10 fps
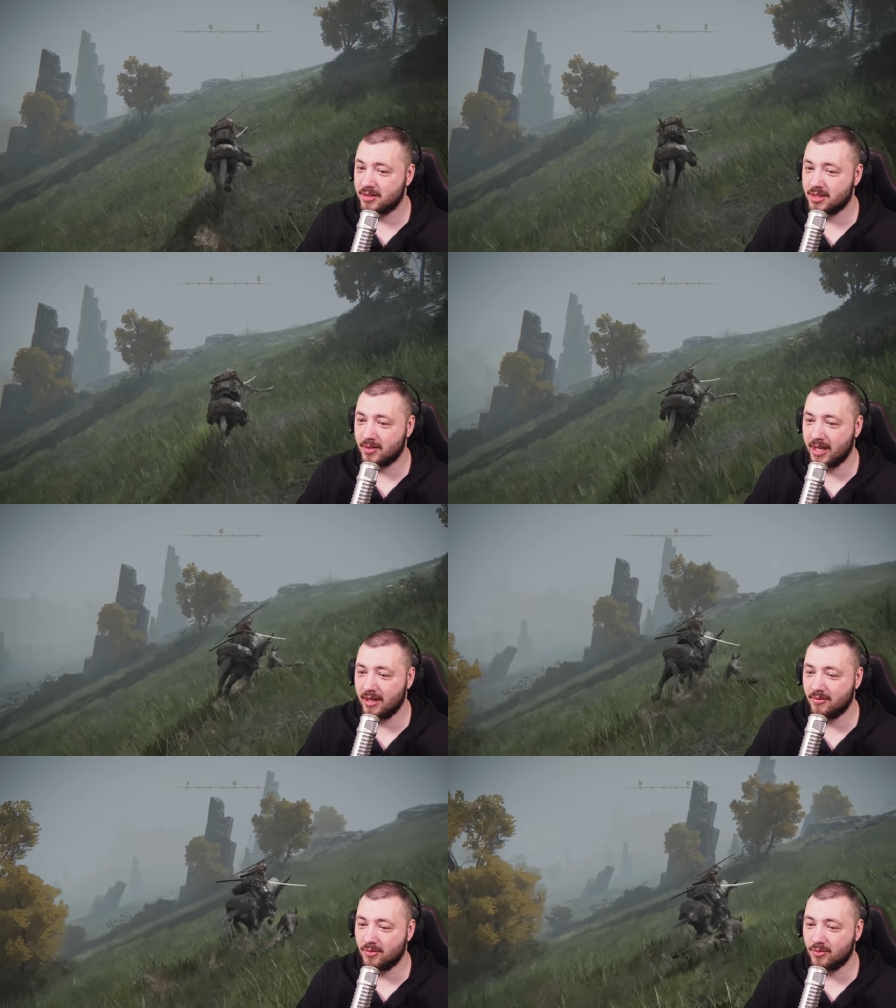So
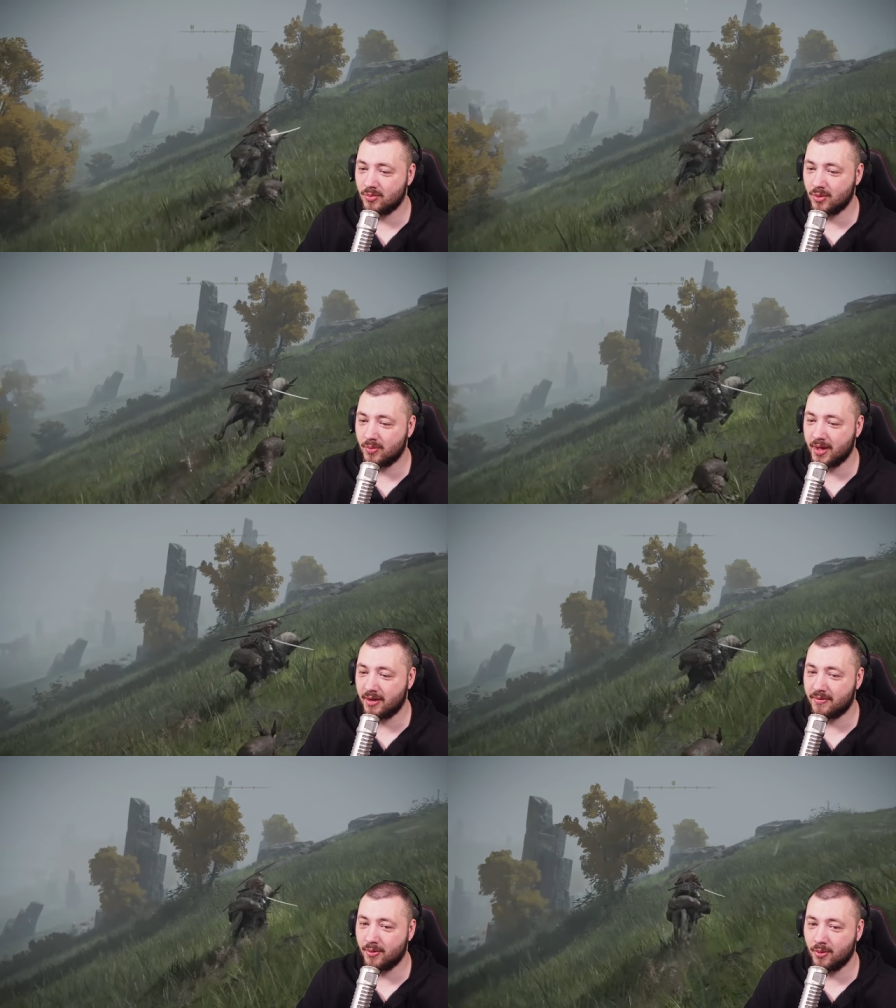again, we're
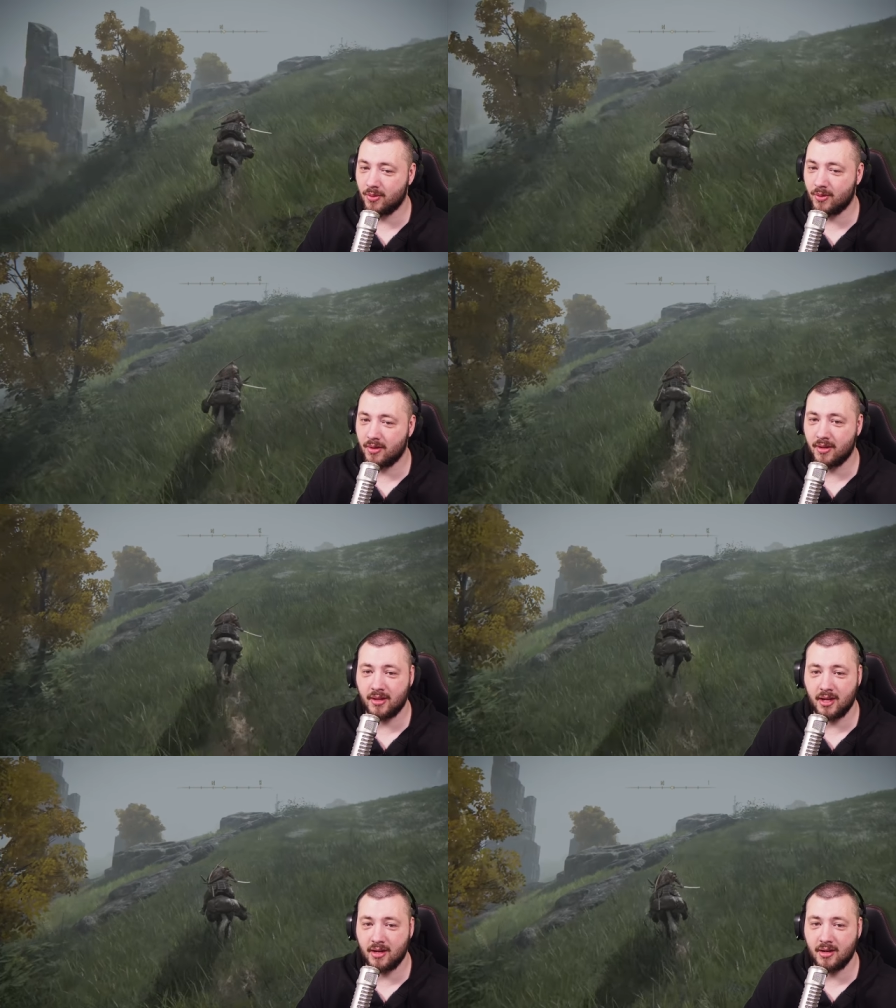running for
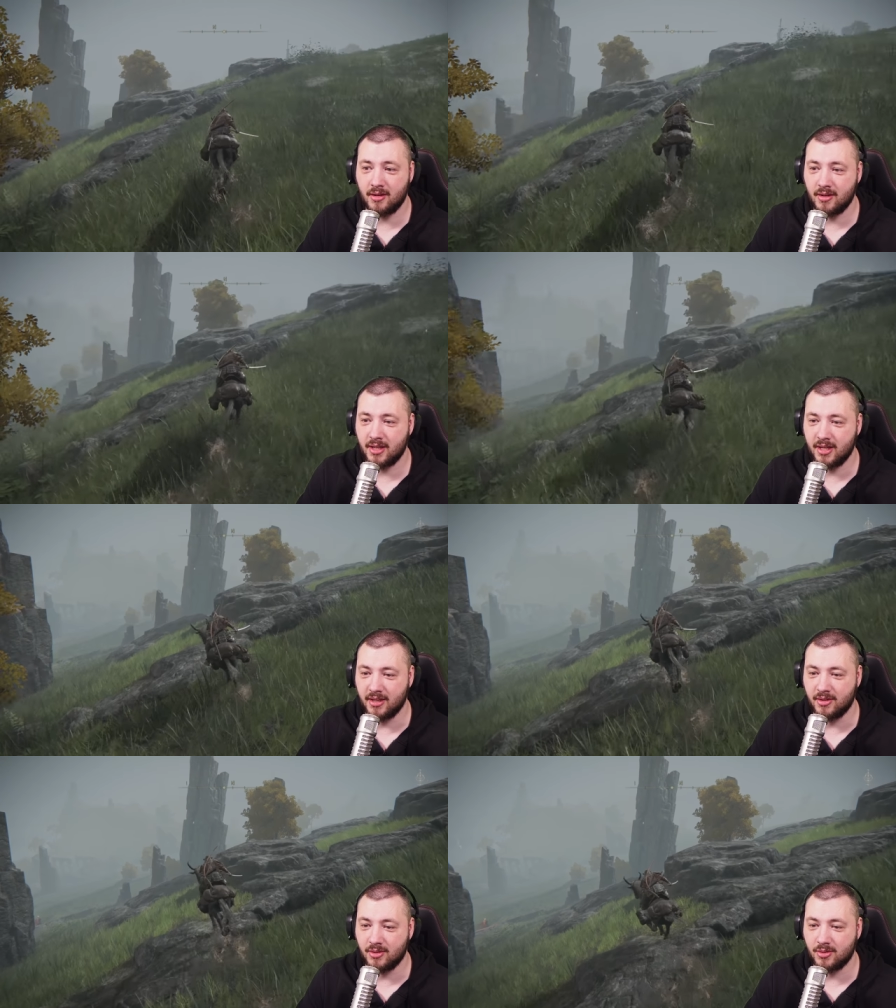the
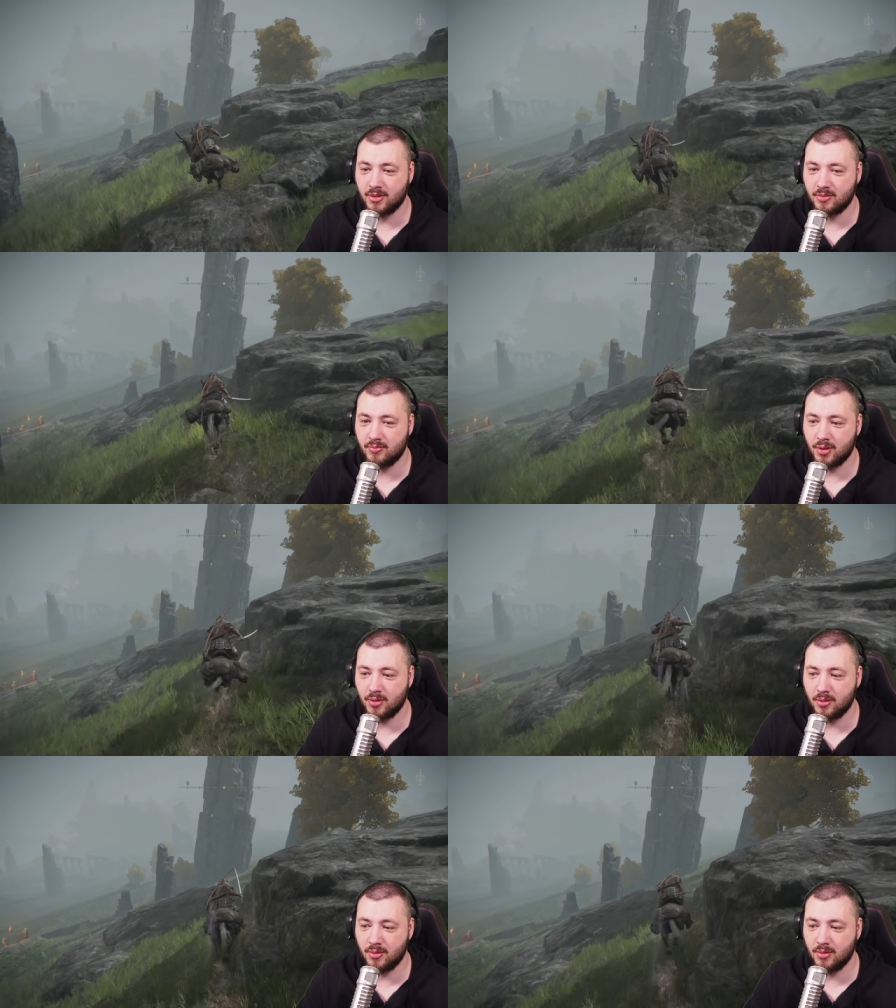hills.
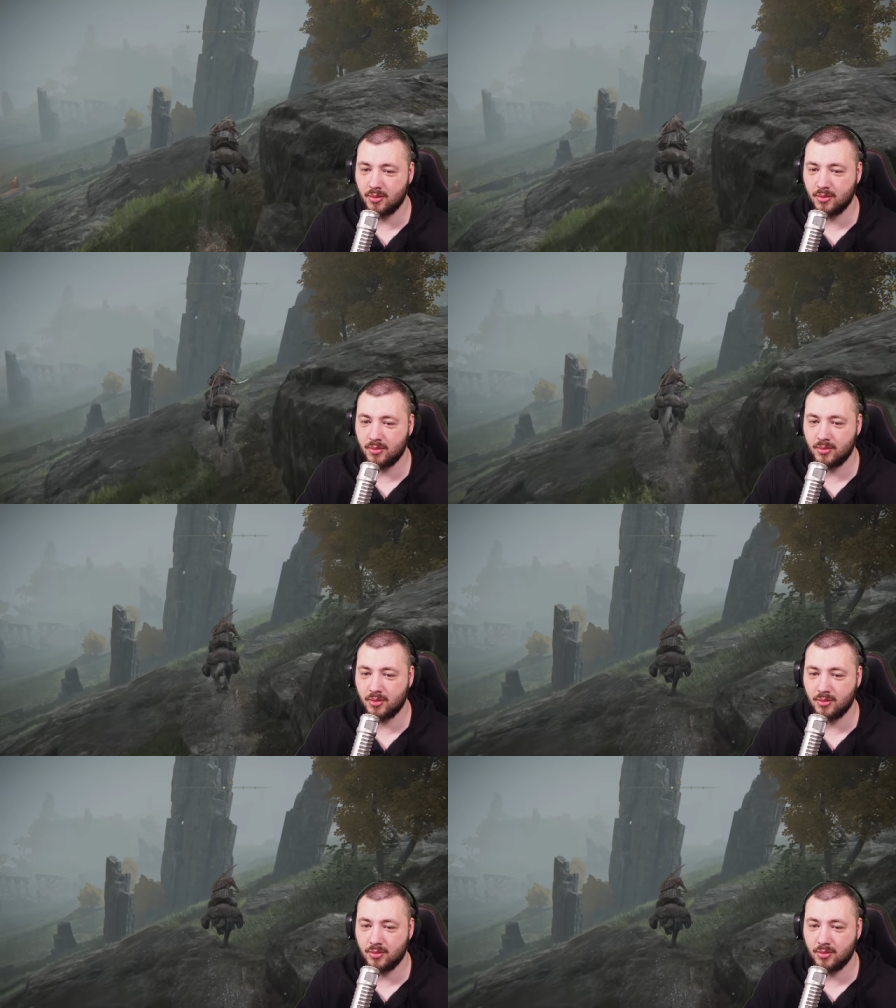And